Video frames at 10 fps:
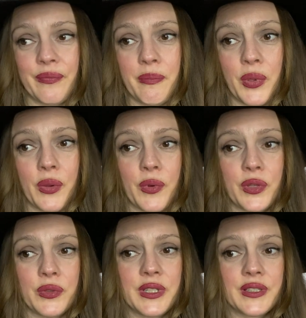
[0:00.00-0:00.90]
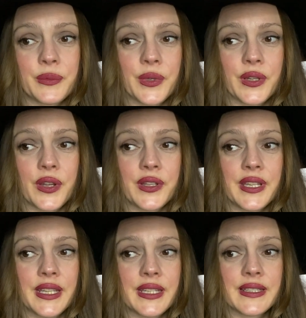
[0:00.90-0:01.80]
But what you need to work on
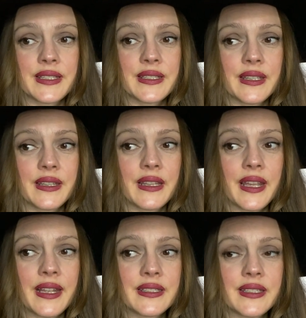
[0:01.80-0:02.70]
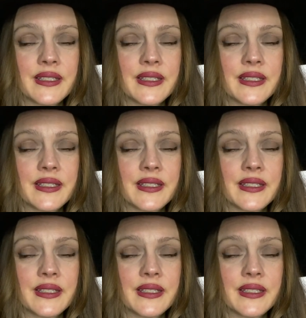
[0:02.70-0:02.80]
is that